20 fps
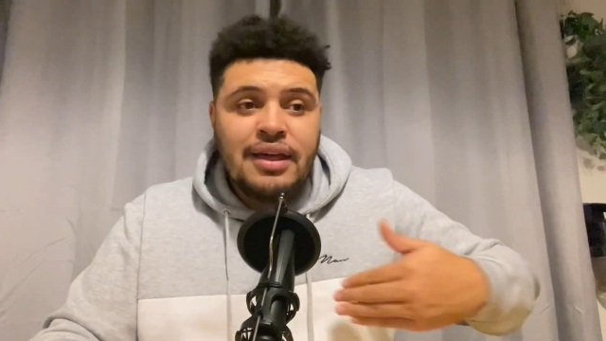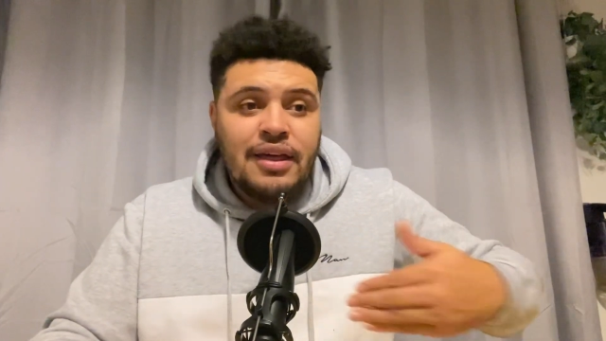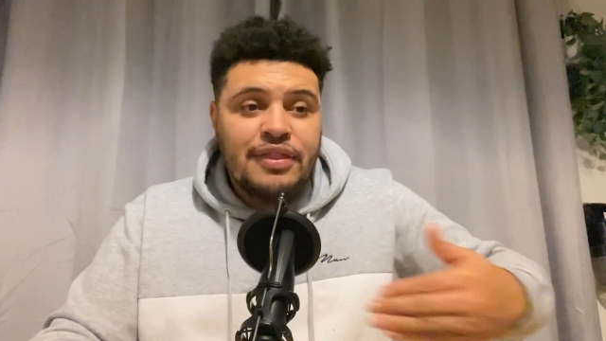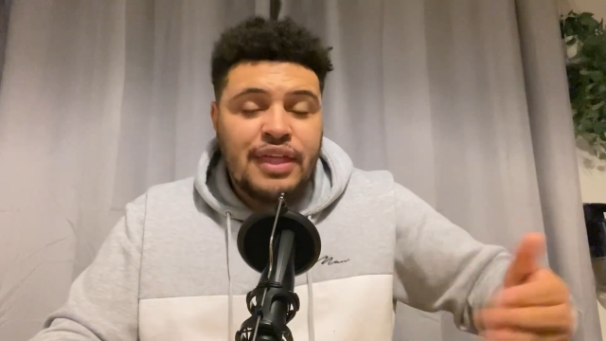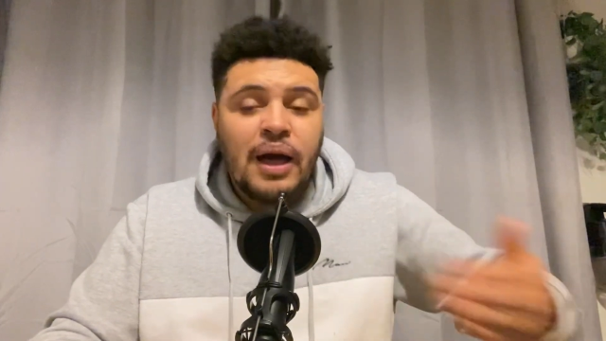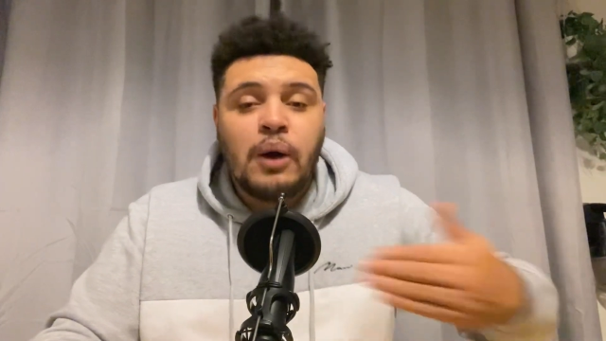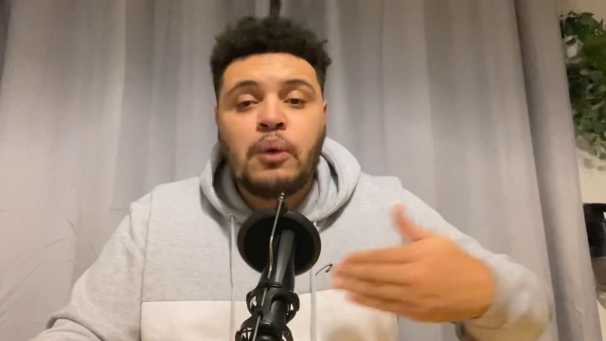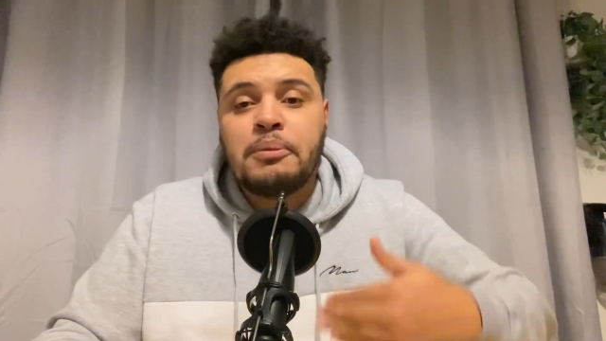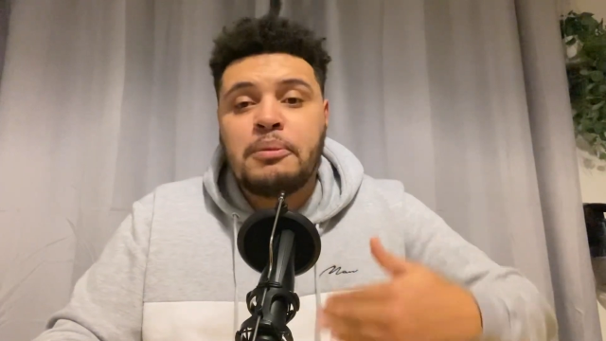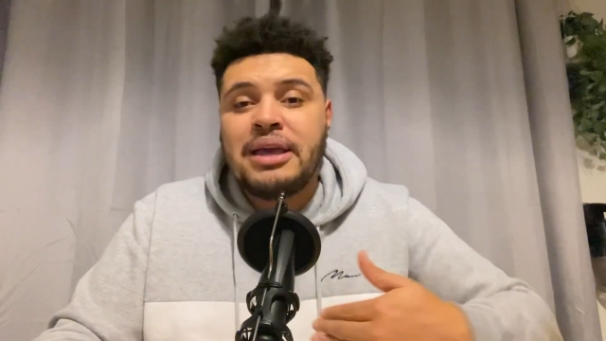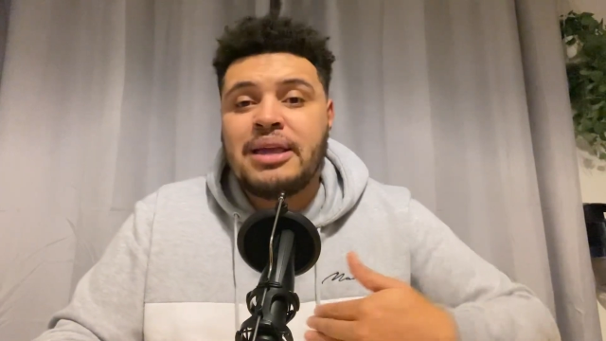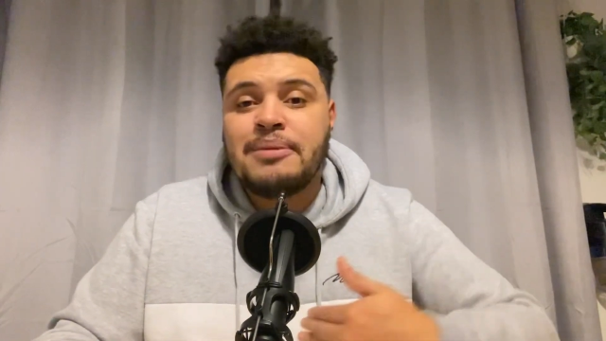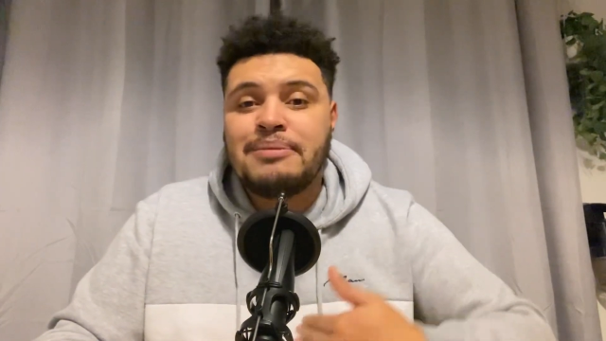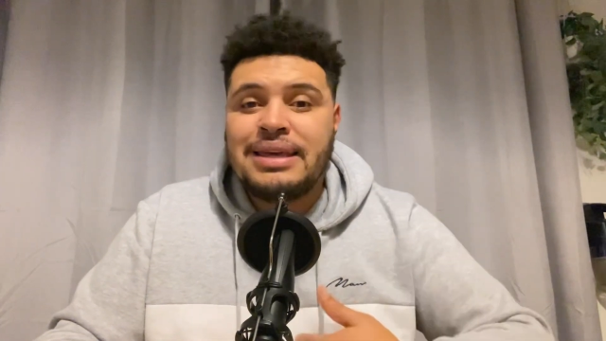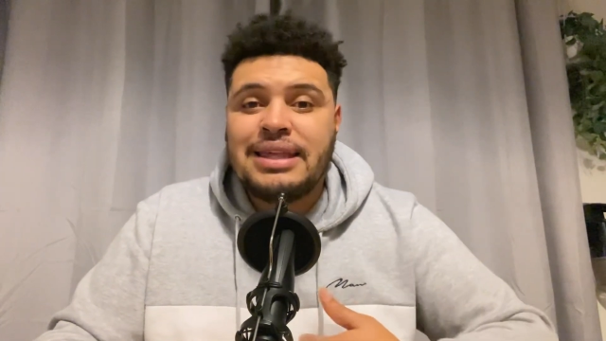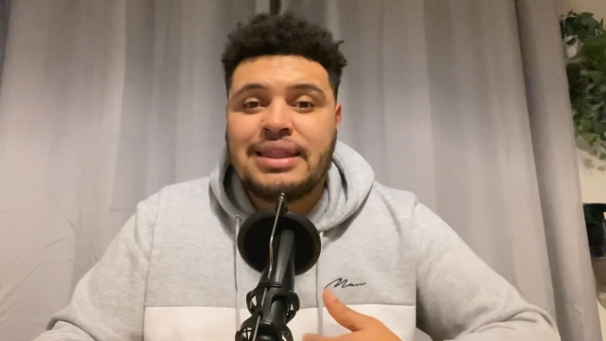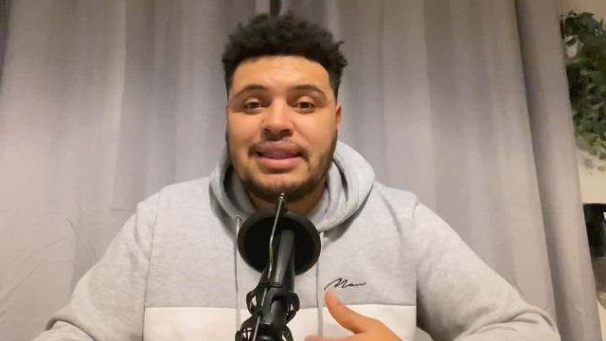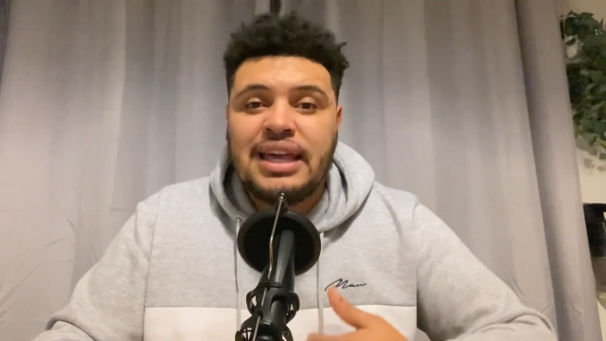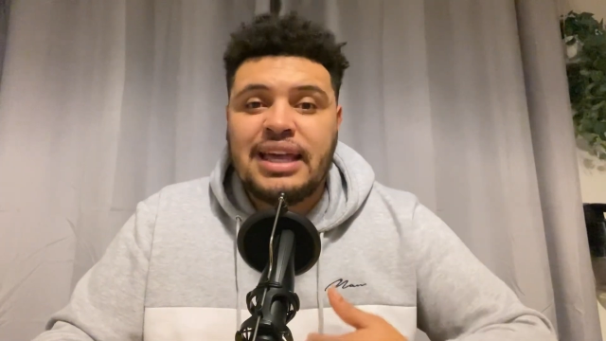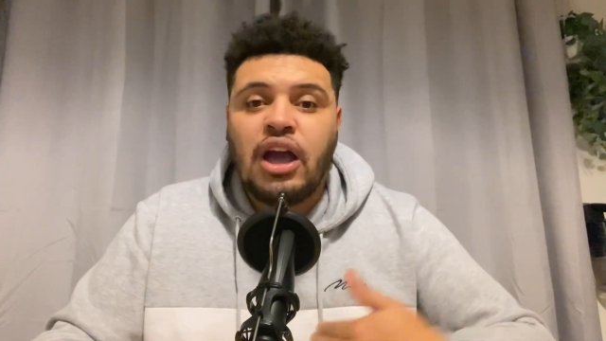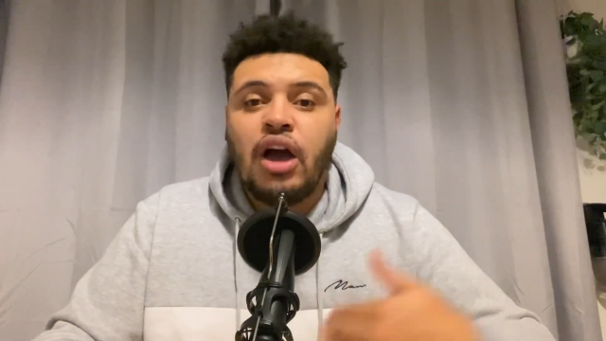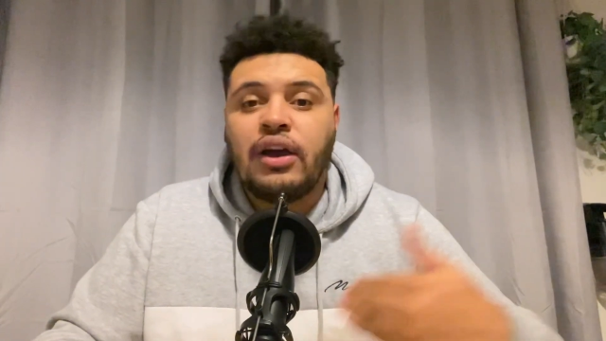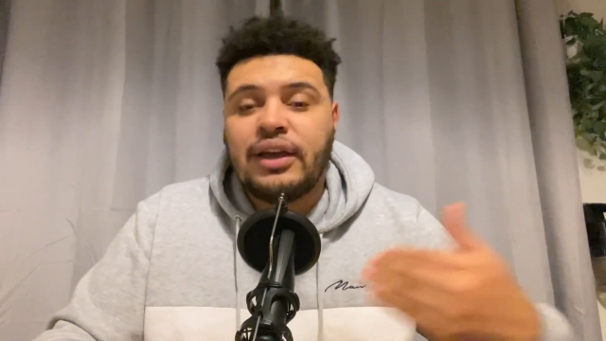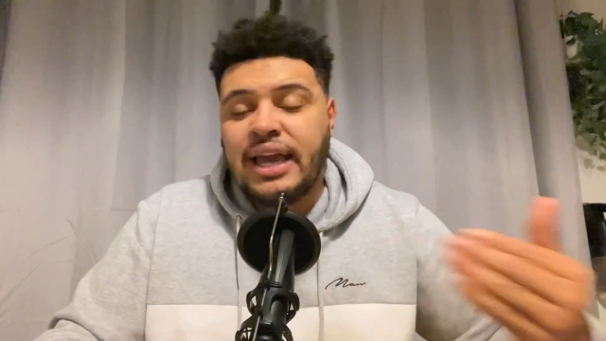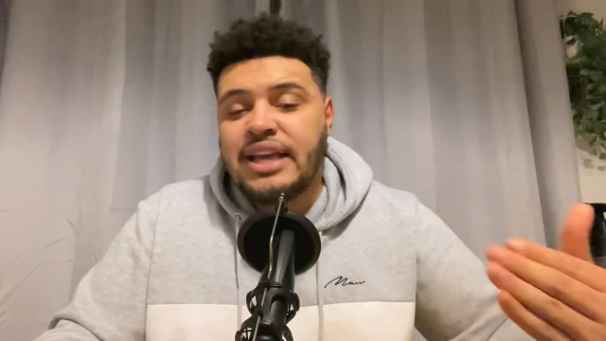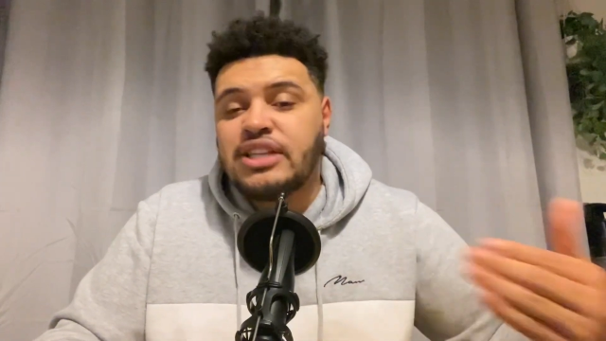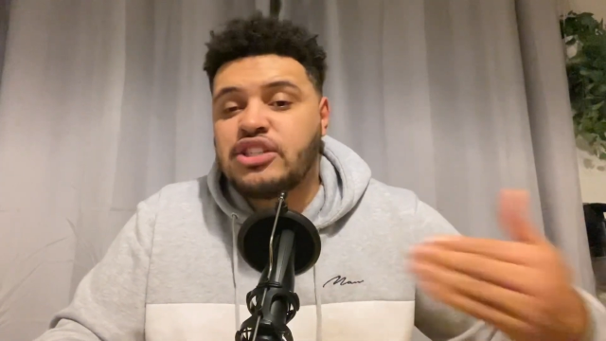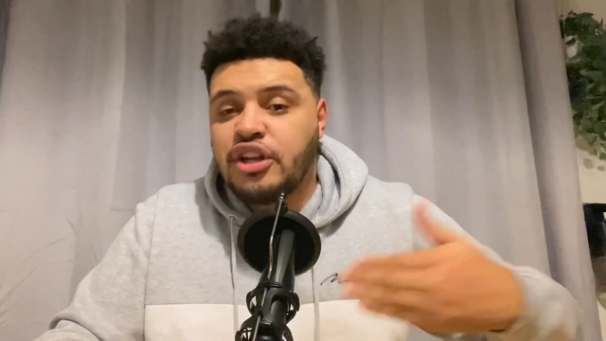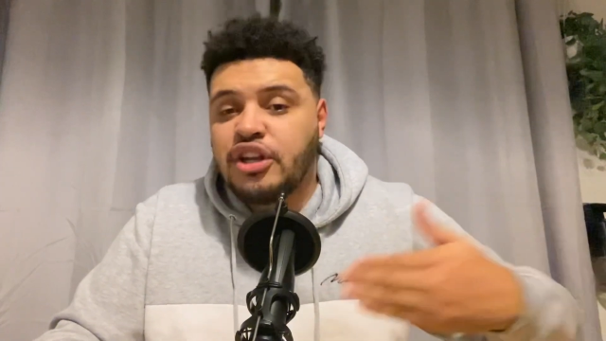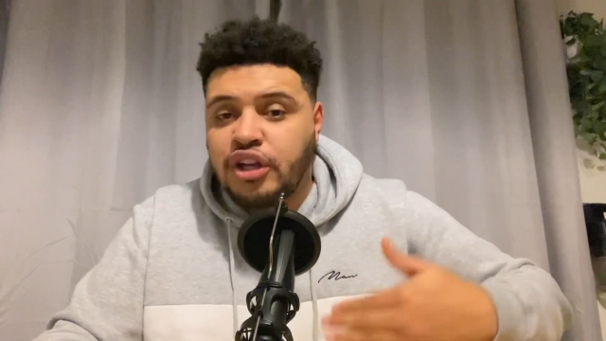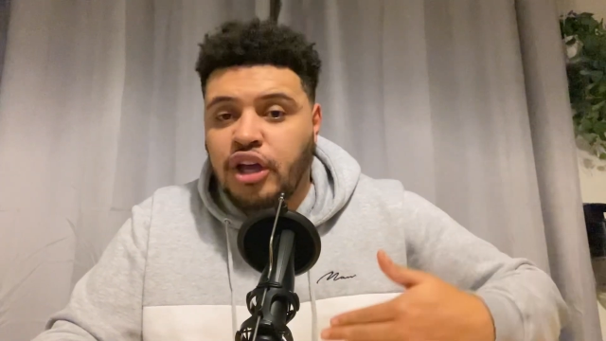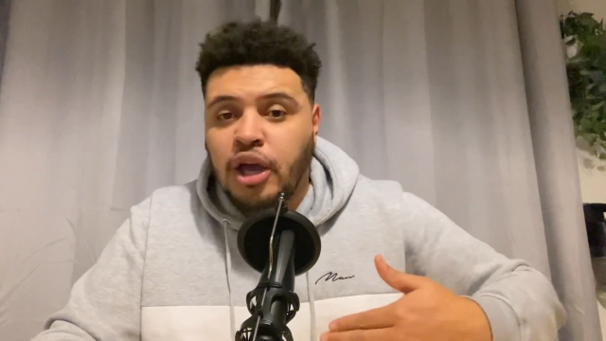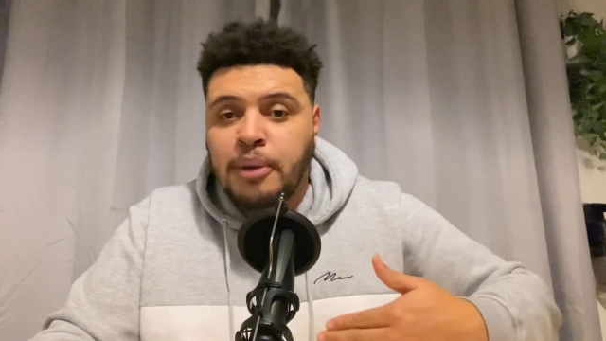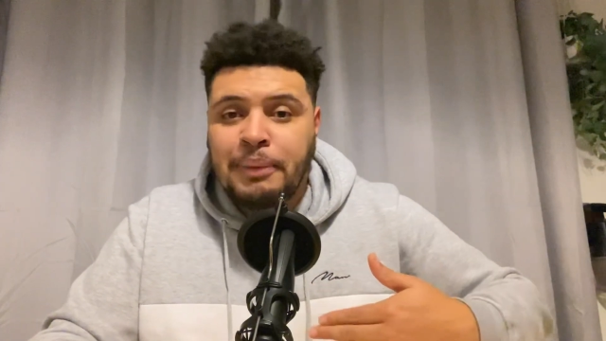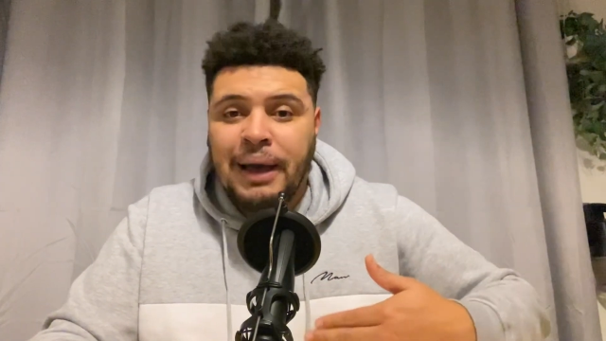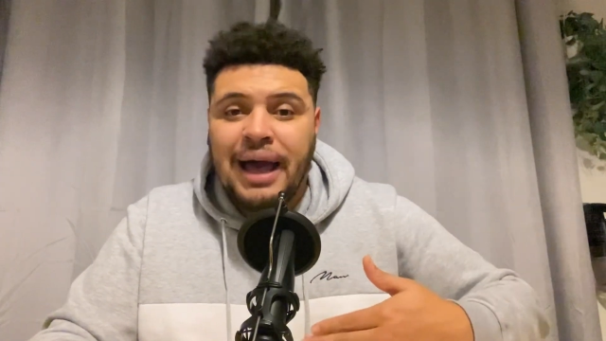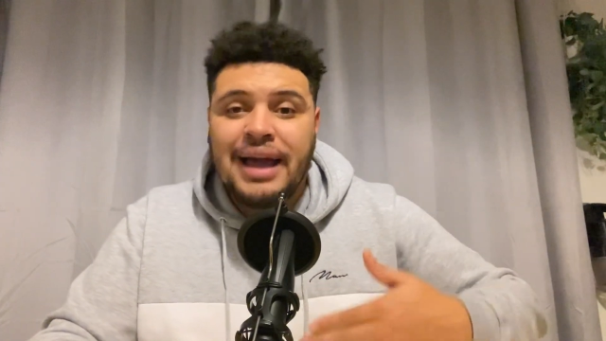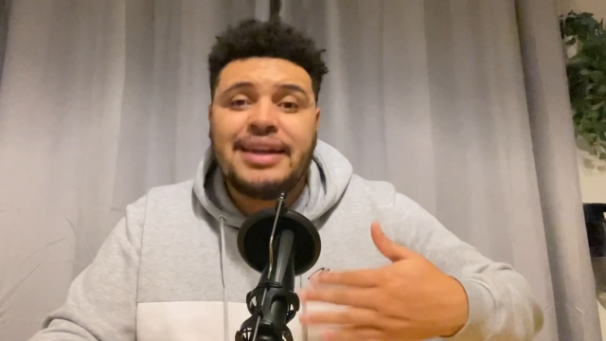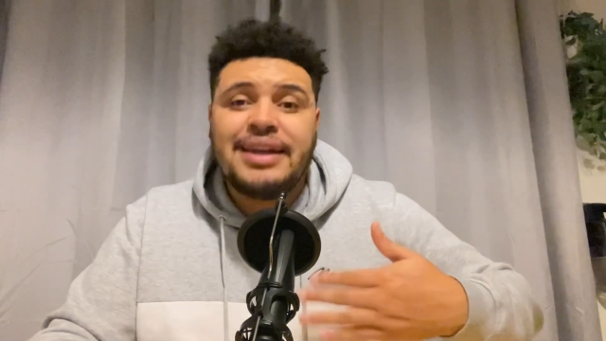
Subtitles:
That will make me think, okay, he's going to go back.